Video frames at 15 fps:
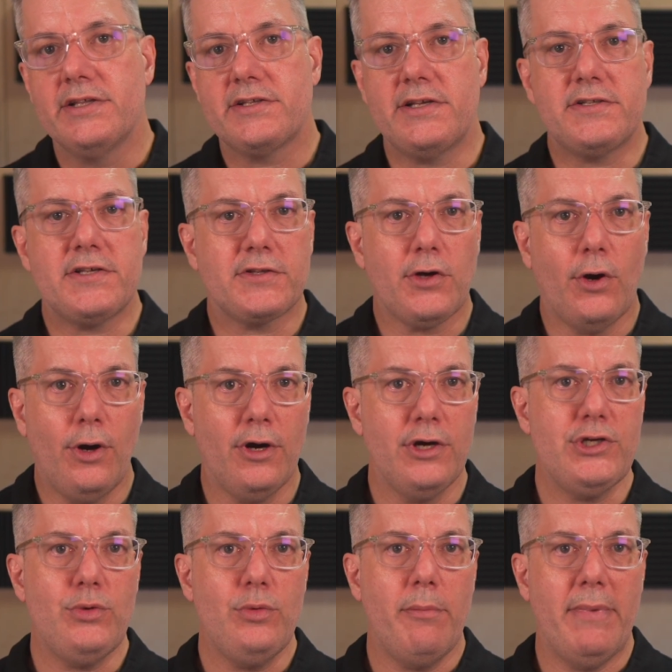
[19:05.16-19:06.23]
since it's
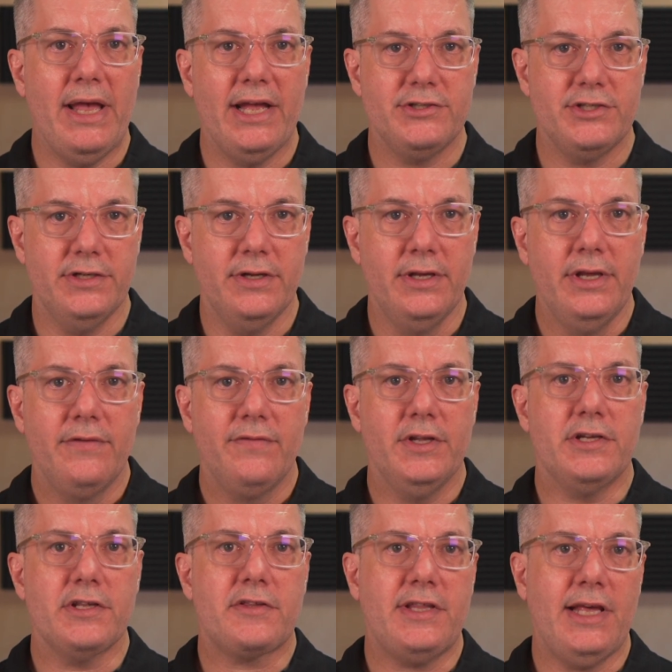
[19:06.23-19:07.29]
hard to imagine the
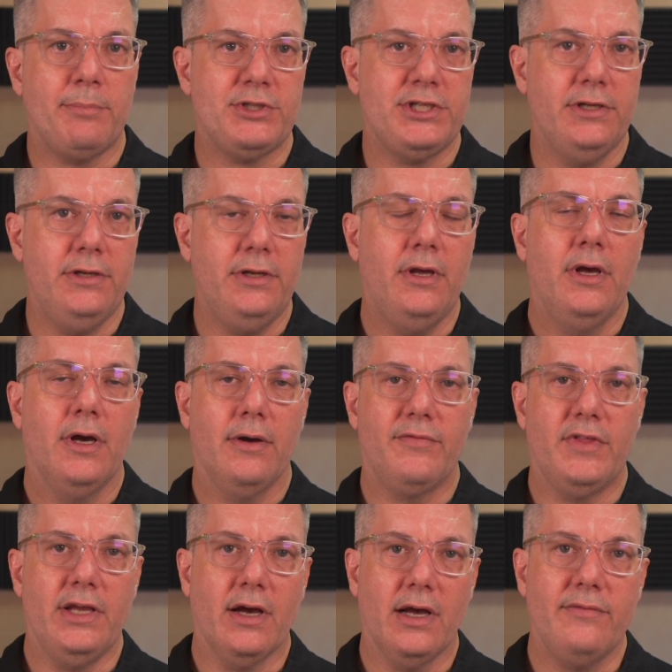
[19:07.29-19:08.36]
deception of
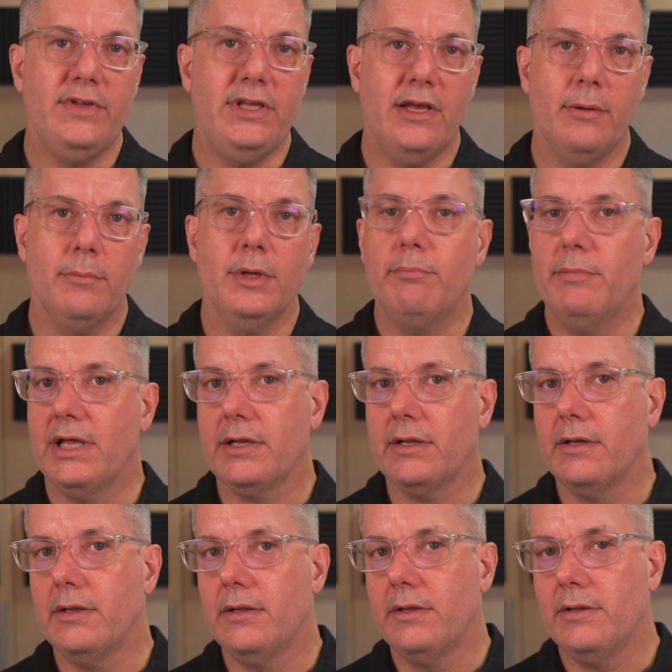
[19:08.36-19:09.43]
the IVM
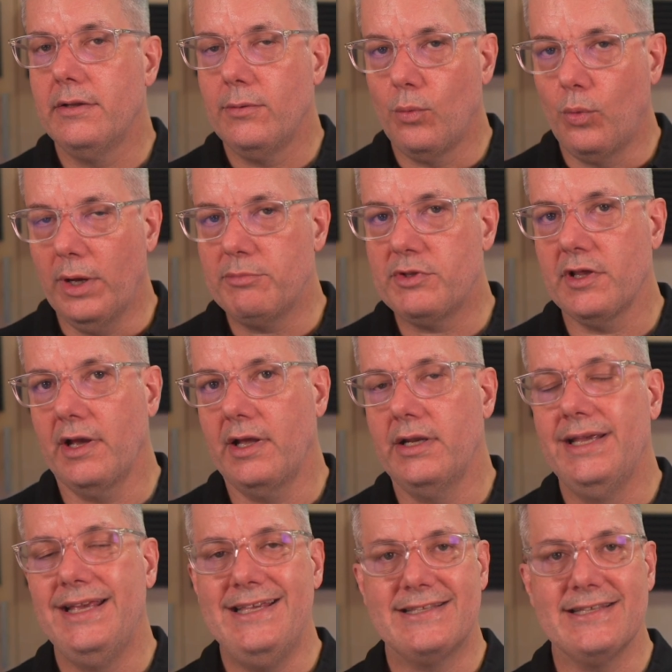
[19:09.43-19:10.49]
Meta website
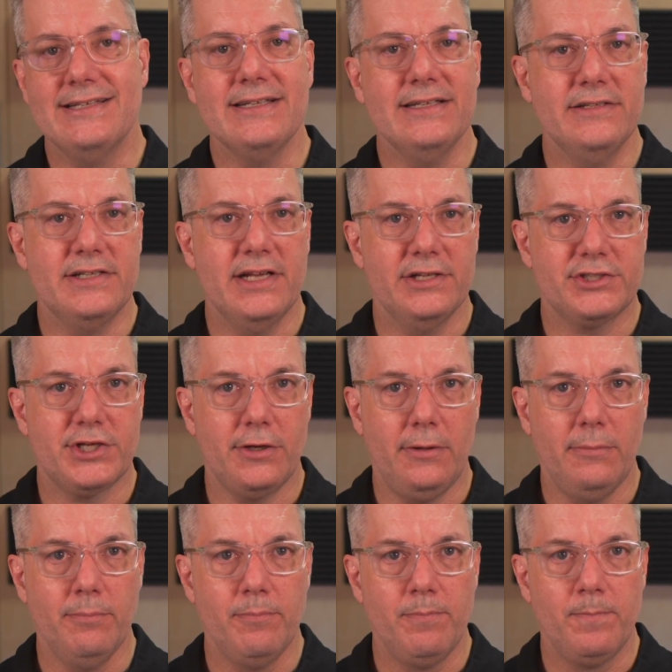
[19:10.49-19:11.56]
isn't intentional.
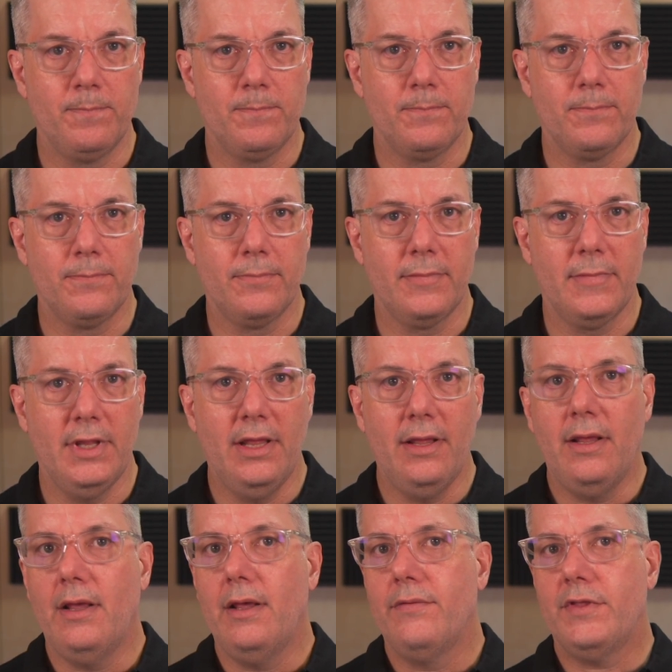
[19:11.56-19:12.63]

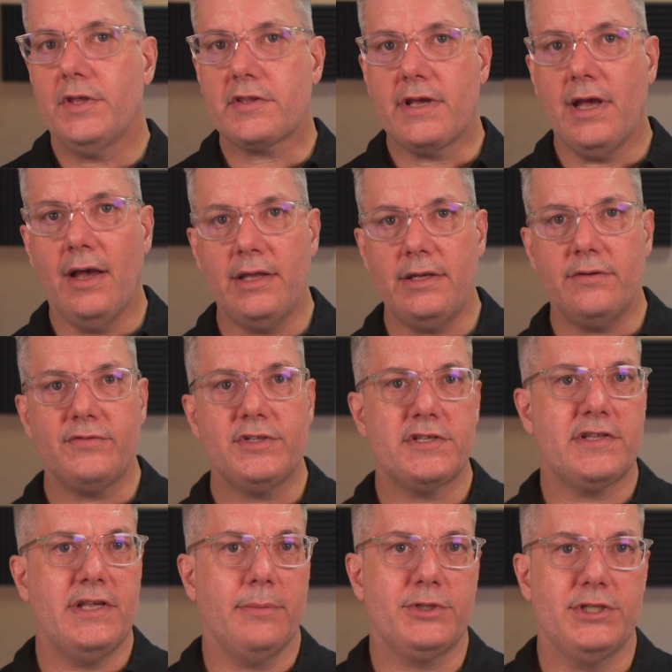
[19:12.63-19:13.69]
This kind of
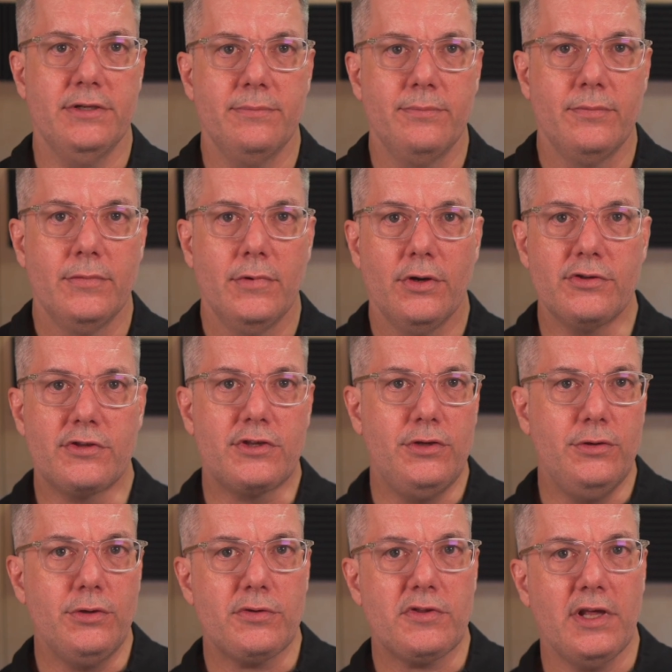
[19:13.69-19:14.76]
deception on
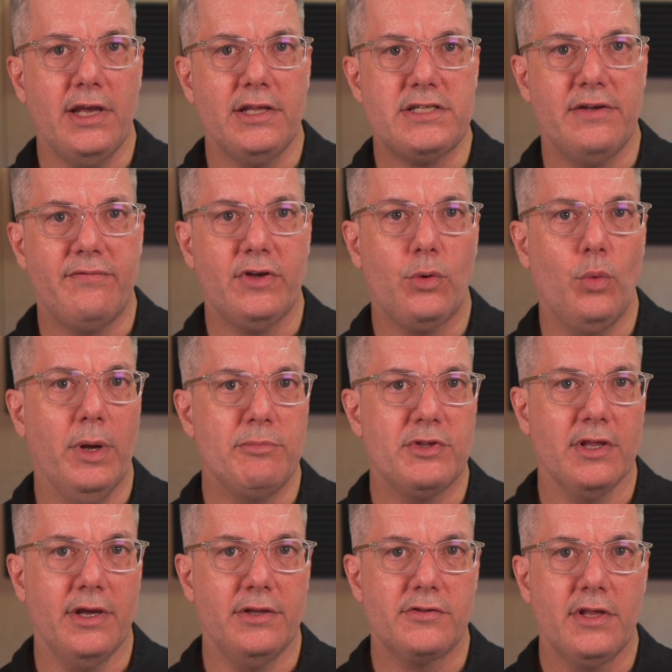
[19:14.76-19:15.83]
pseudoscientific
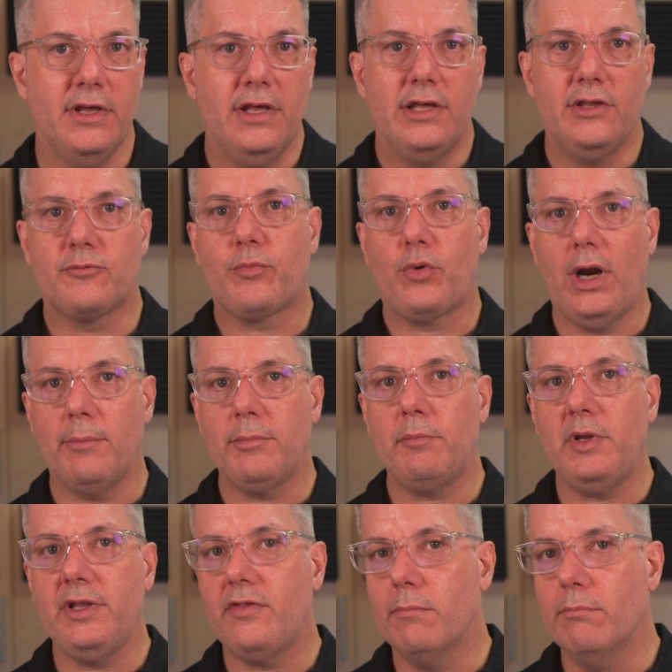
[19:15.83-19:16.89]
websites is
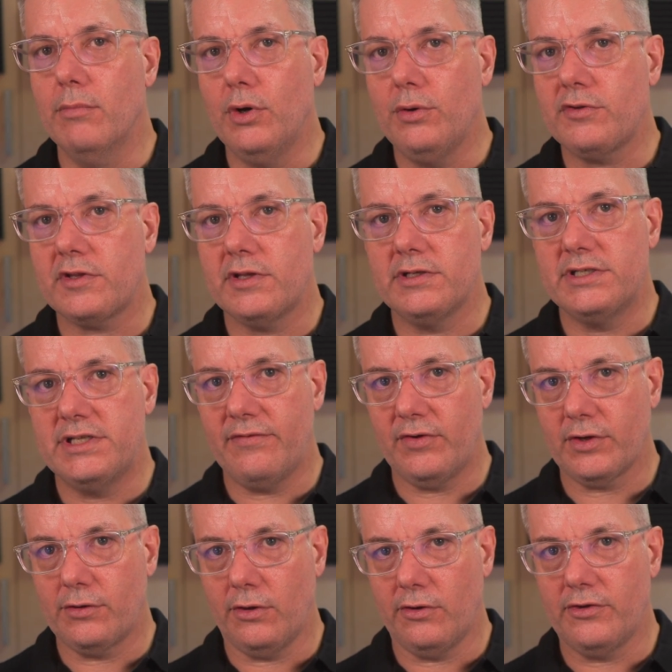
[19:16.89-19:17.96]
probably the most
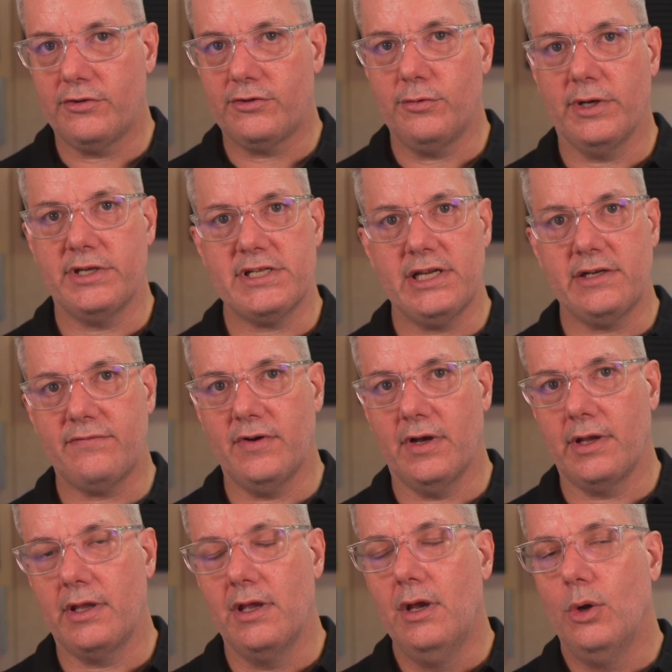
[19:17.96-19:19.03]
difficult to
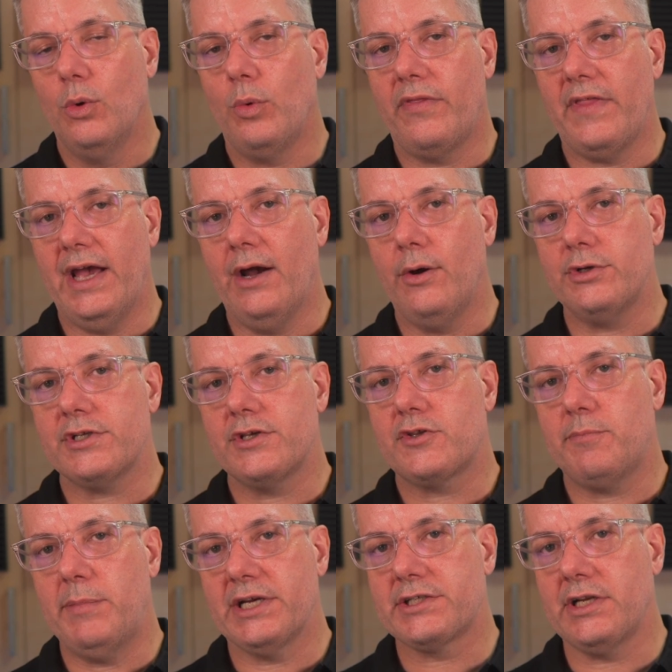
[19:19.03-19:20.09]
identify without
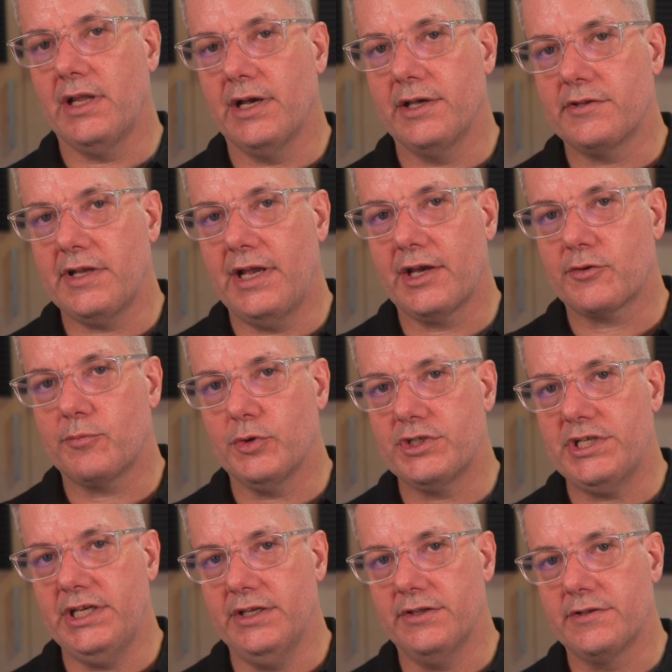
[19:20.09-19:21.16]
specialized
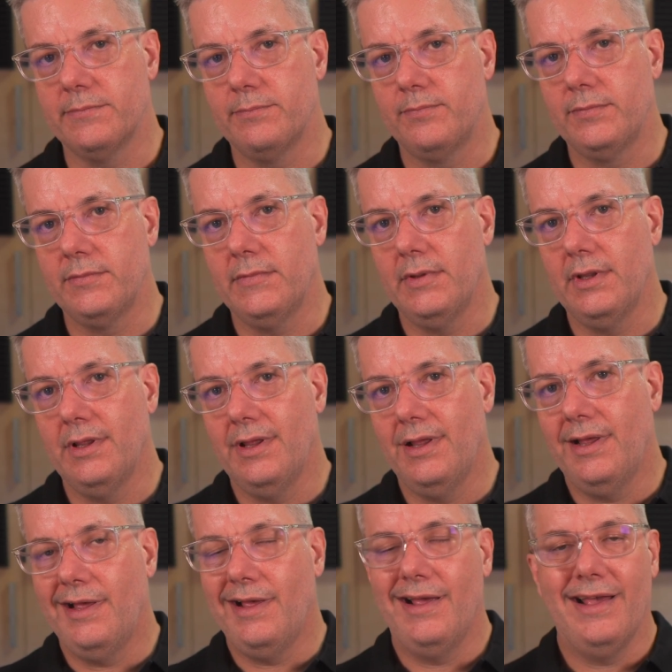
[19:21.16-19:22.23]
expertise.
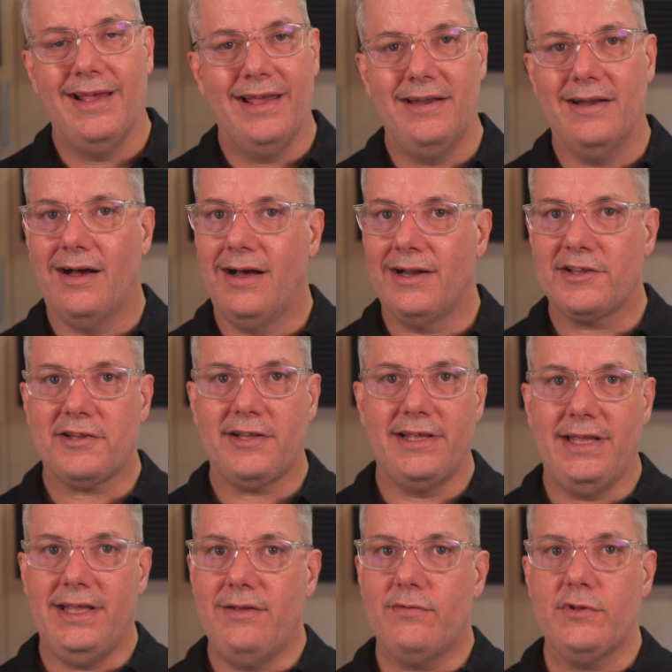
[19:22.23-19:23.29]
And
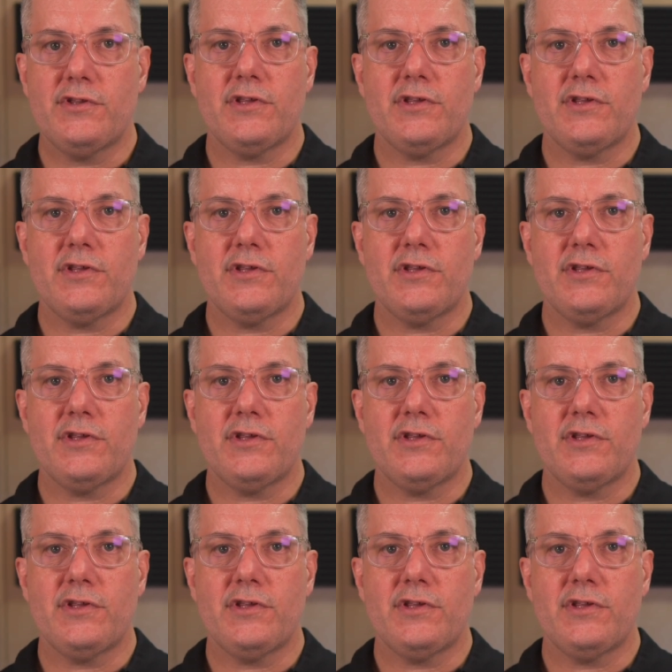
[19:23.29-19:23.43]
honestly, even